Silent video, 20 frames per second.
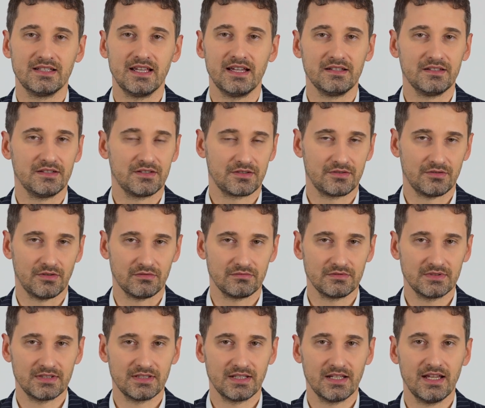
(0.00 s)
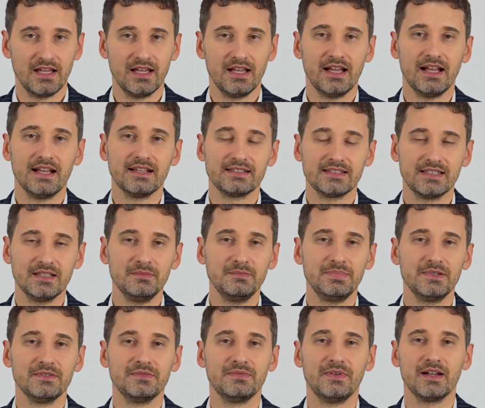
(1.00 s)
Danish crowns, a
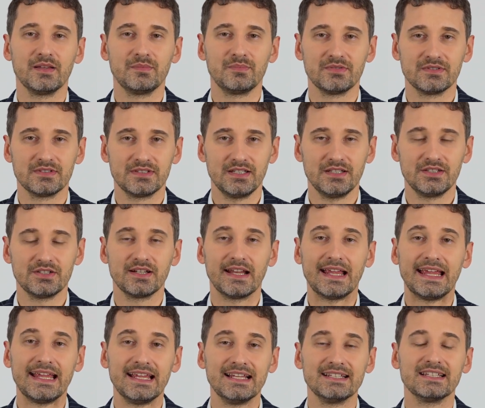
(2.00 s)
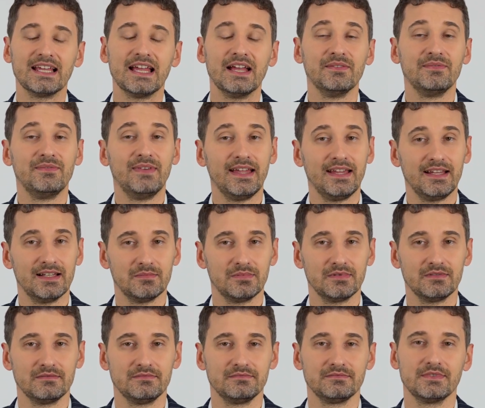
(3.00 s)
simplified procedure is
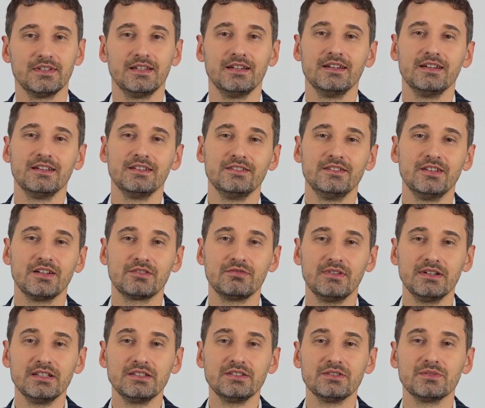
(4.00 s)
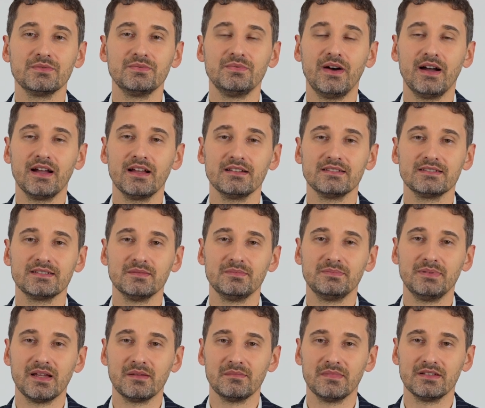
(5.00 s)
available. The creditor files a
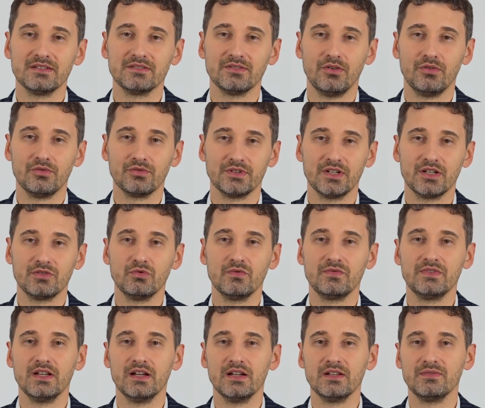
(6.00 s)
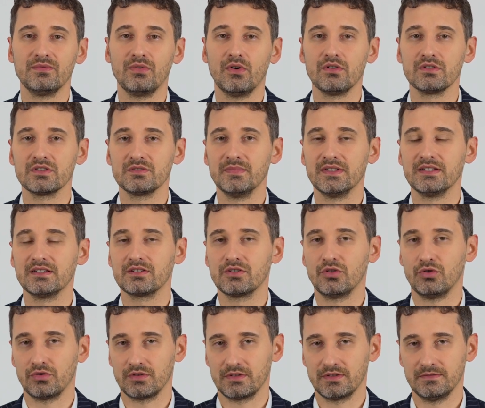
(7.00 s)
payment order with the enforcement
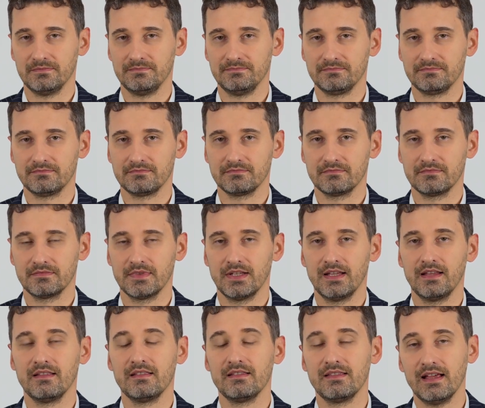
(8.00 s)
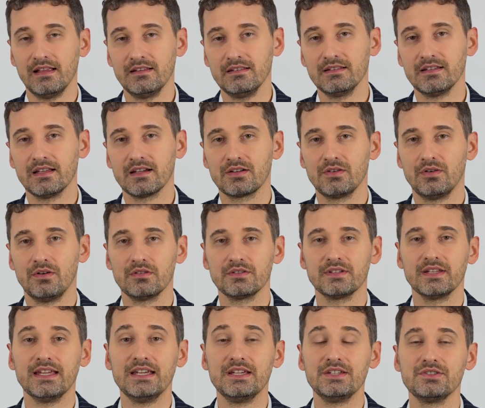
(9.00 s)
court. Then the
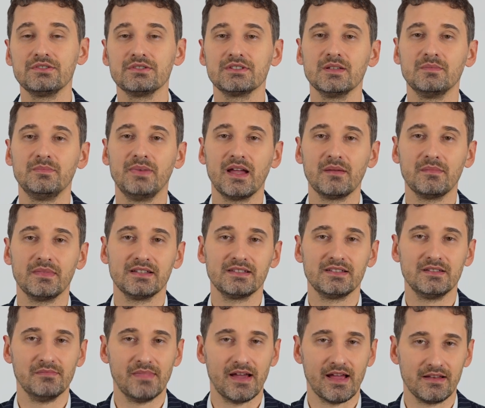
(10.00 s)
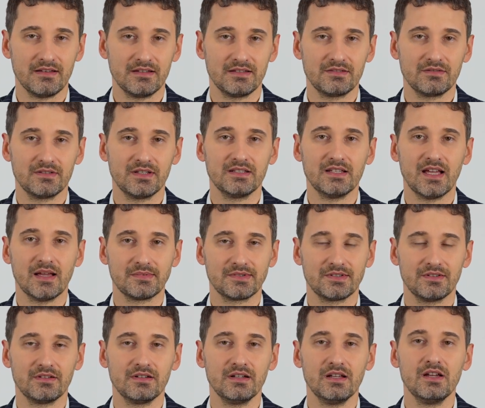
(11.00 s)
court issues a payment demand to the
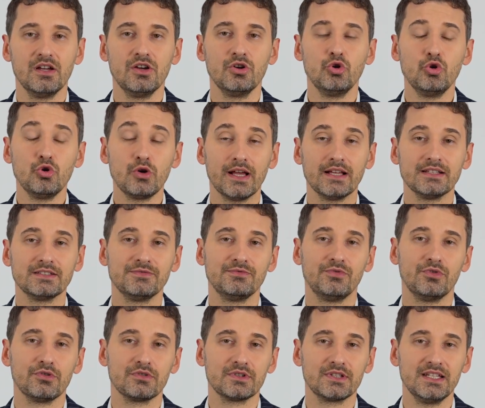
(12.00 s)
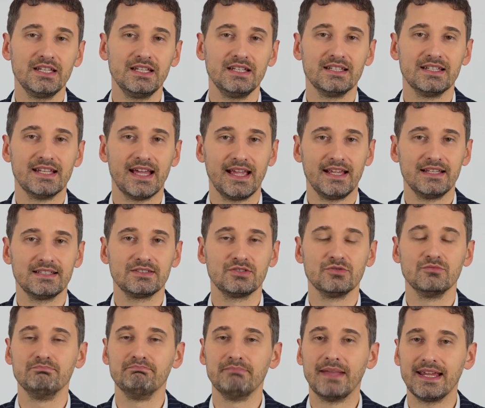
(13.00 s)
debtor, who has 14 days
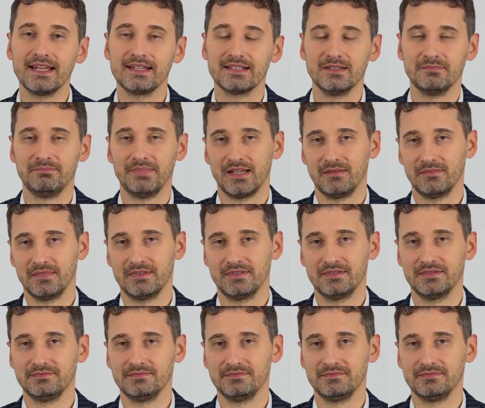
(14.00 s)
to make the payment.